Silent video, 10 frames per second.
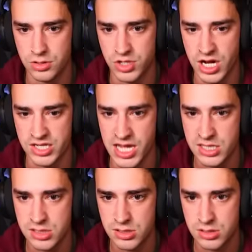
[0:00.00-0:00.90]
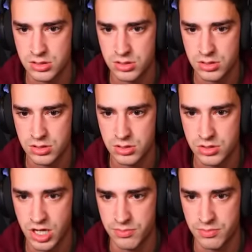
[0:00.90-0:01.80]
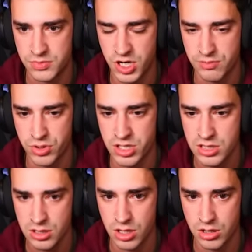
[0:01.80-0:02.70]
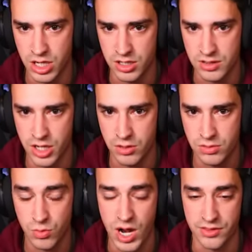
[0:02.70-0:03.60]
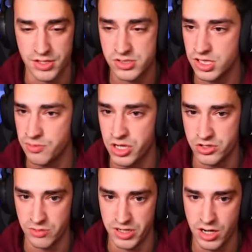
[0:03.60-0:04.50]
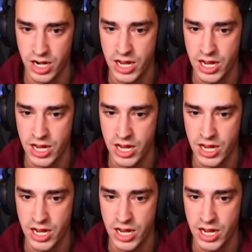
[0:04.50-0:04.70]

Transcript: You trying to dance? Trying to, trying to boogie? Okay, no. Wow, they just took a picture of me, all